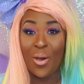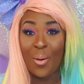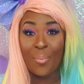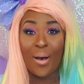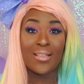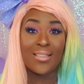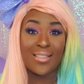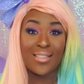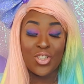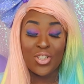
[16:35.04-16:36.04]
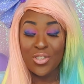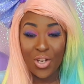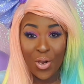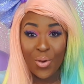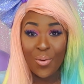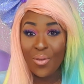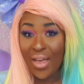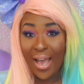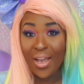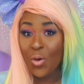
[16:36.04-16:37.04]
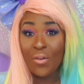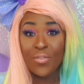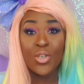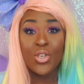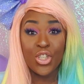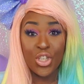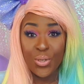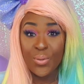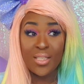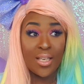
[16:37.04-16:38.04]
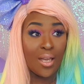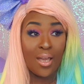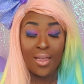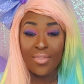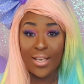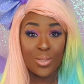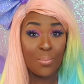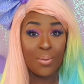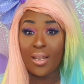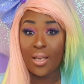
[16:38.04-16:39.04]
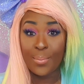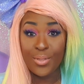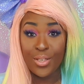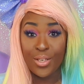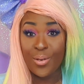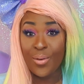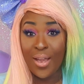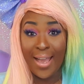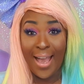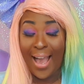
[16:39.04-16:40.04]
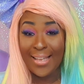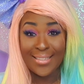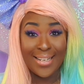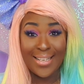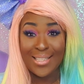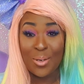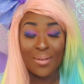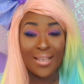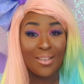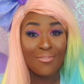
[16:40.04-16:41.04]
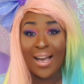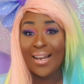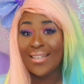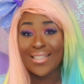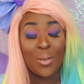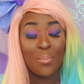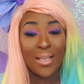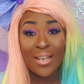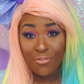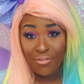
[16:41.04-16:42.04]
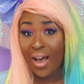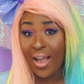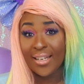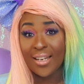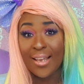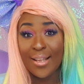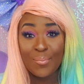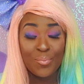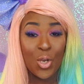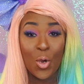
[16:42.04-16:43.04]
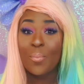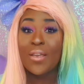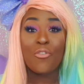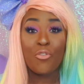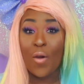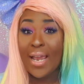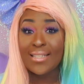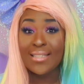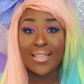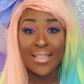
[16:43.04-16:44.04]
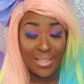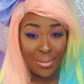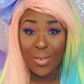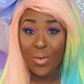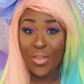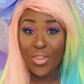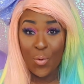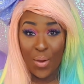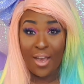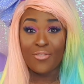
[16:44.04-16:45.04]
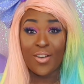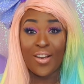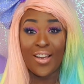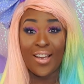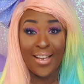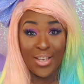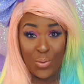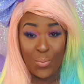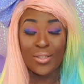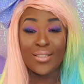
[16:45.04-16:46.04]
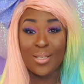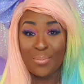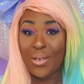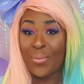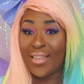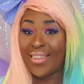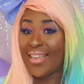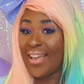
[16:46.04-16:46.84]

But just know that whoever you choose, that is completely up to you, and it's completely valid, it's completely fine. Don't be afraid to be with whoever you want to be with.